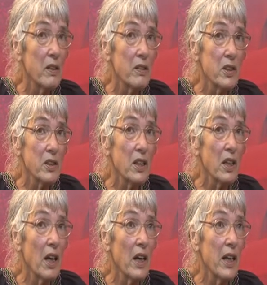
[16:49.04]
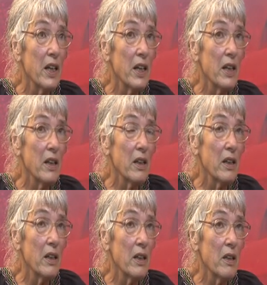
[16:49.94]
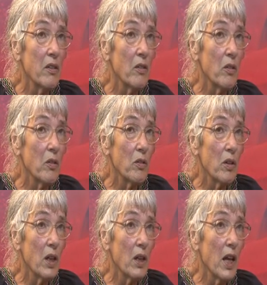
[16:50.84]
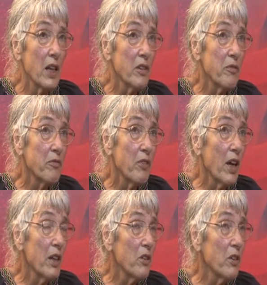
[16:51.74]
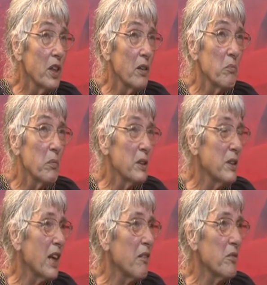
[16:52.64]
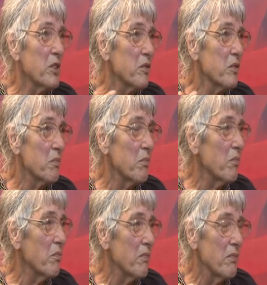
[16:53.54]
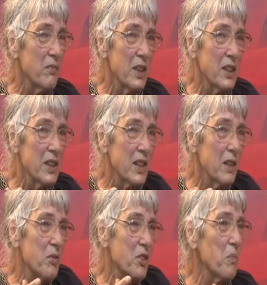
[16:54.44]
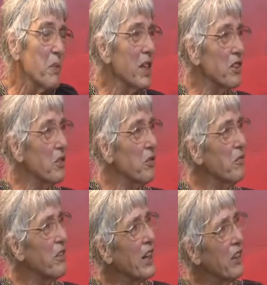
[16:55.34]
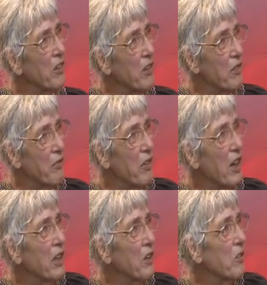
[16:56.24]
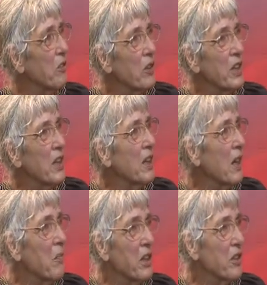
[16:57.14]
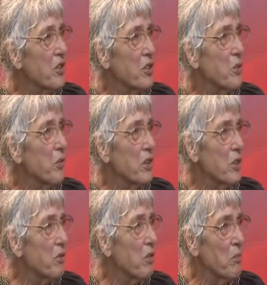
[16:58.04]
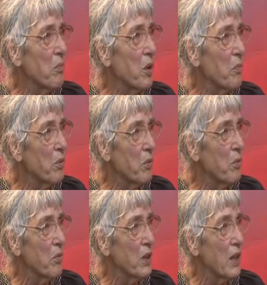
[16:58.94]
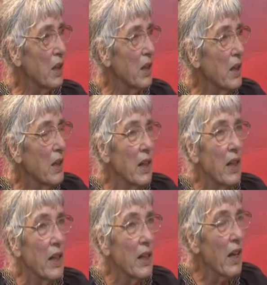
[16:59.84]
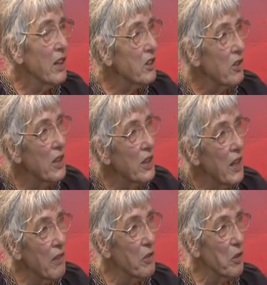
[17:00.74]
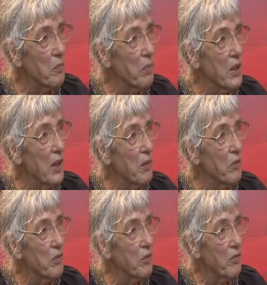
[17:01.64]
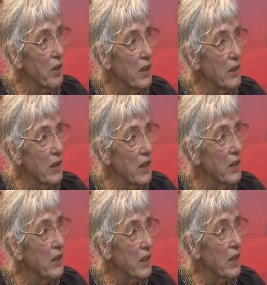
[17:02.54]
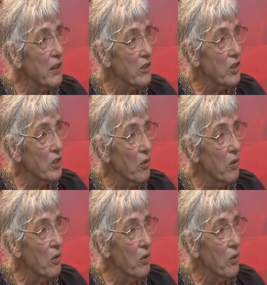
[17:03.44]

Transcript: the CIA had a file on him, but that was it seems to me a sort of regular file on, on incoming students from abroad. And I certainly have not been able to find anything else